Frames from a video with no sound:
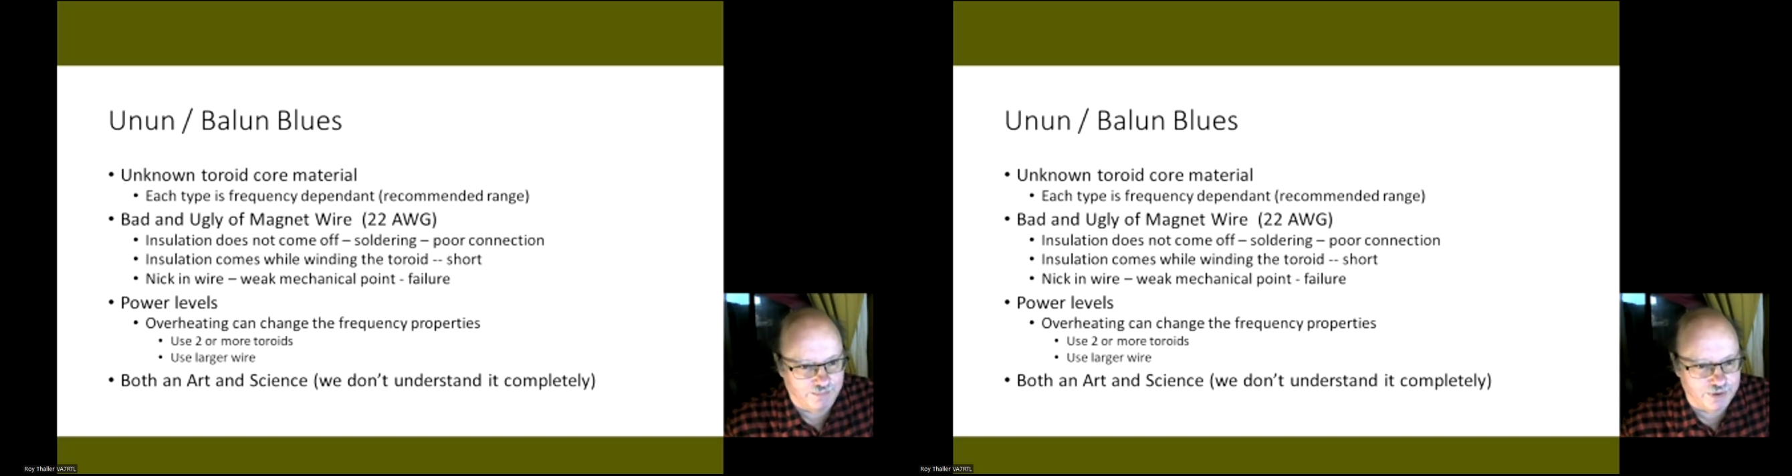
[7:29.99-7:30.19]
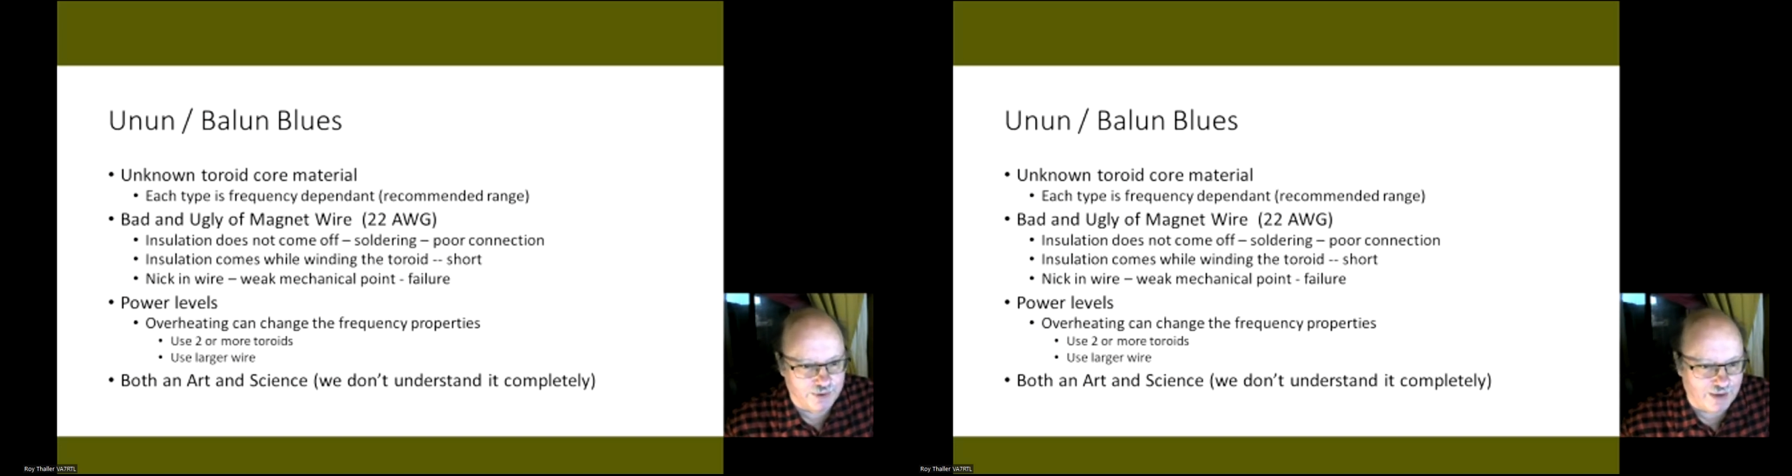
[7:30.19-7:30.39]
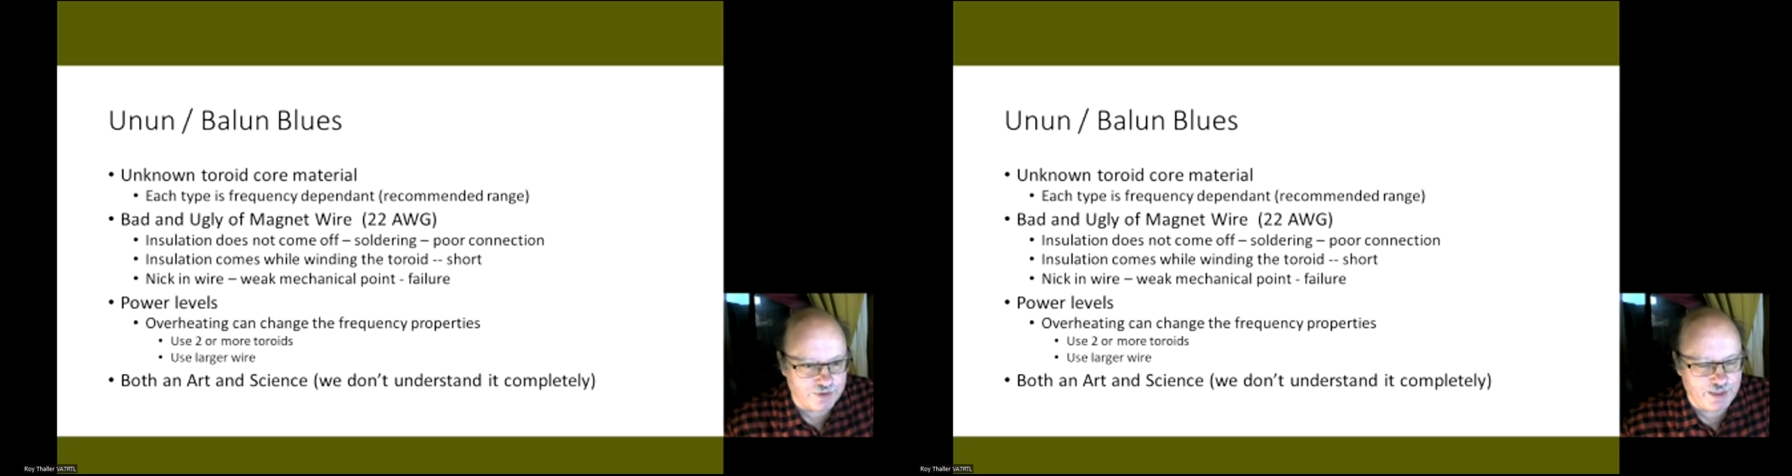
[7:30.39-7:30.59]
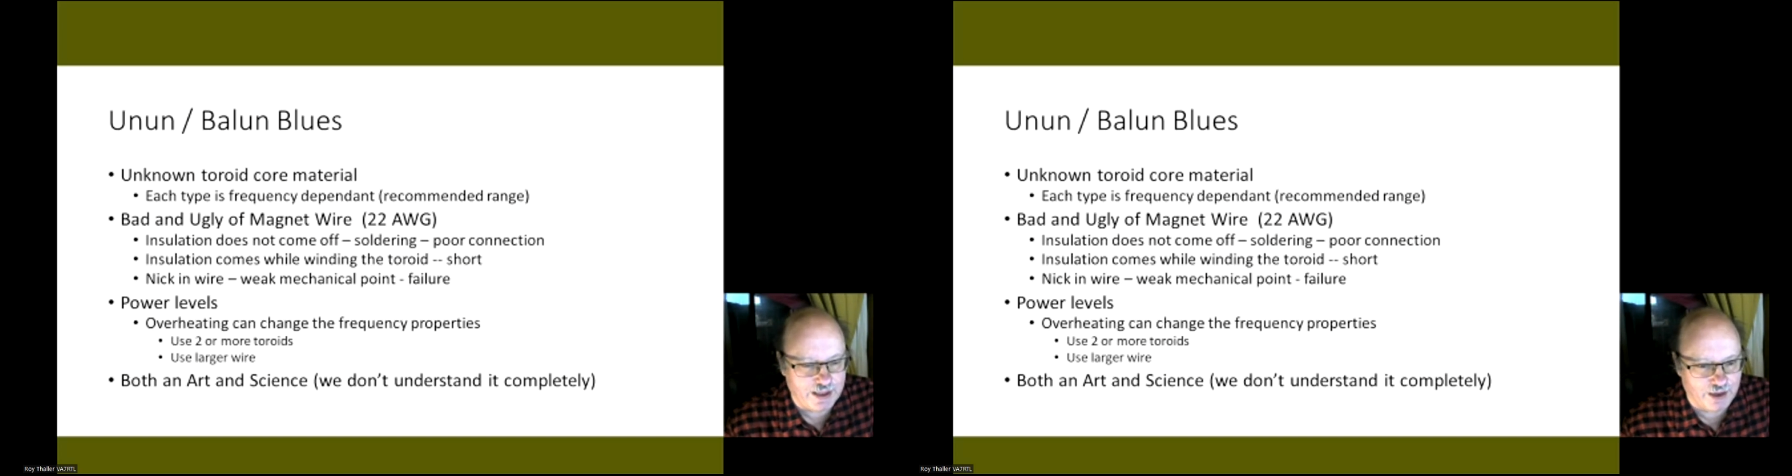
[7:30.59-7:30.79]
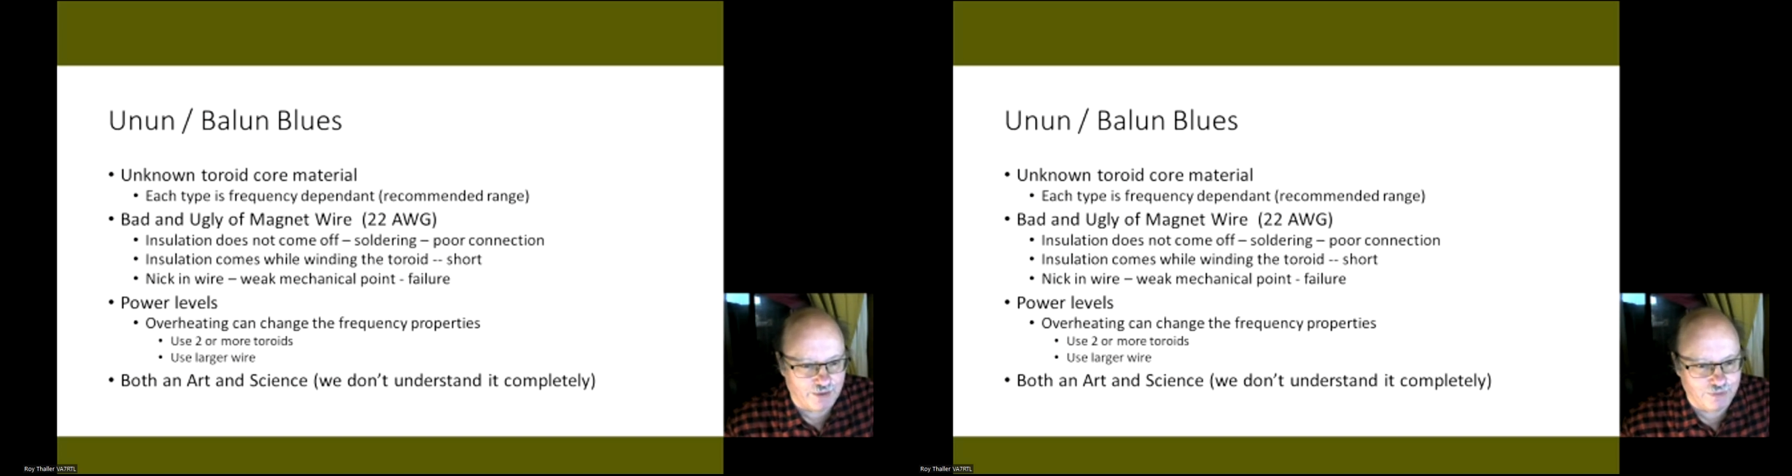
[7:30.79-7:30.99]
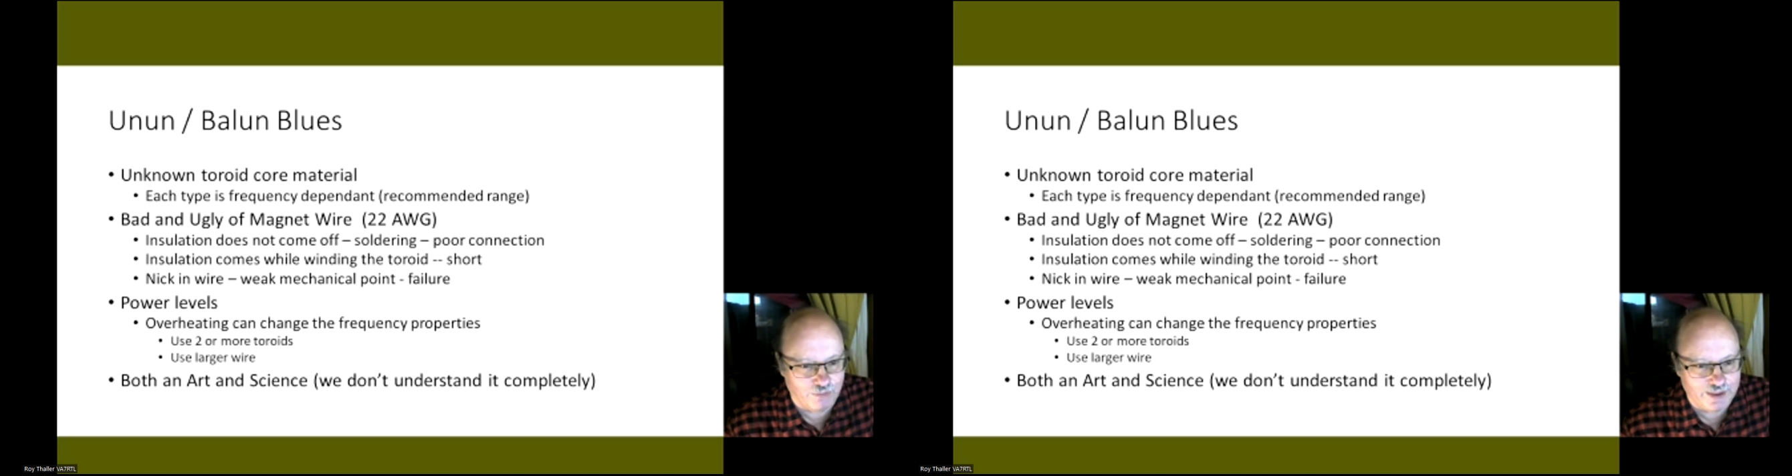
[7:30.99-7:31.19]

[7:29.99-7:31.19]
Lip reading: So you have to be careful